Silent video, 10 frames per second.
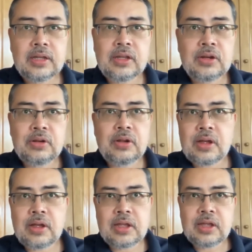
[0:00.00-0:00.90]

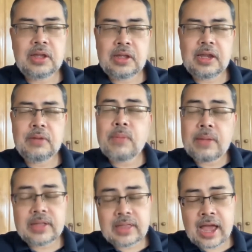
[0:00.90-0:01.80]
it may
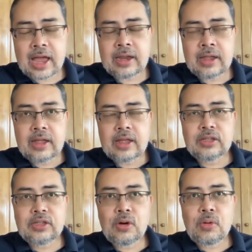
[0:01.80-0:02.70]
be that.
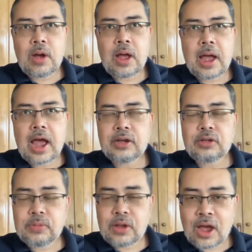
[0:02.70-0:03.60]
So
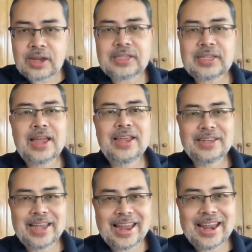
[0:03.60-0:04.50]
to be honest,
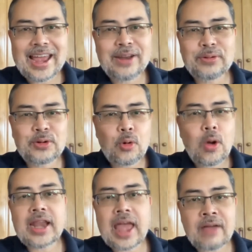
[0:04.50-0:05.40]
Diana, I don't
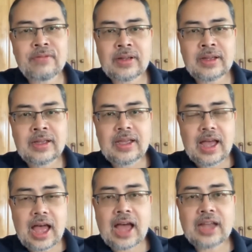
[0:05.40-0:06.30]
quite have a
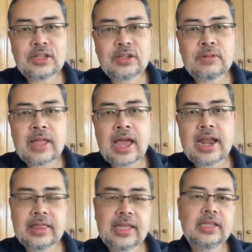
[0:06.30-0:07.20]
answer to that.
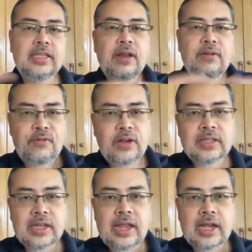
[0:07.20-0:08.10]
I think it's that
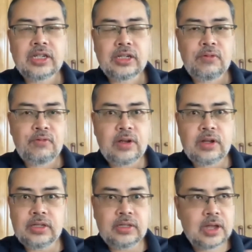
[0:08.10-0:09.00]
first connection,
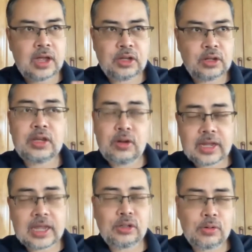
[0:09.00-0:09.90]
in your
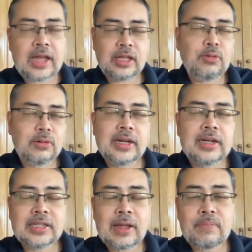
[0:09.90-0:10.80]
case, I think you
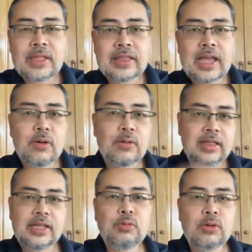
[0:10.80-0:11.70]
learned something that, okay,
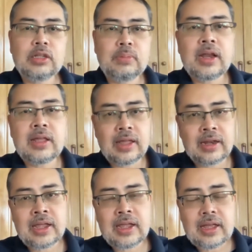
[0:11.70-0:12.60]
this works better
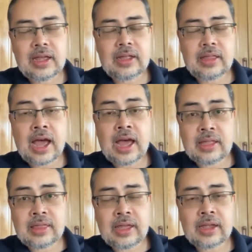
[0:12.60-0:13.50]
than the
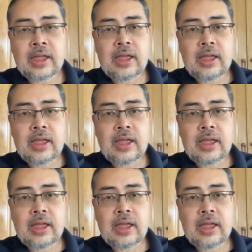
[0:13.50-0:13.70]
other thing.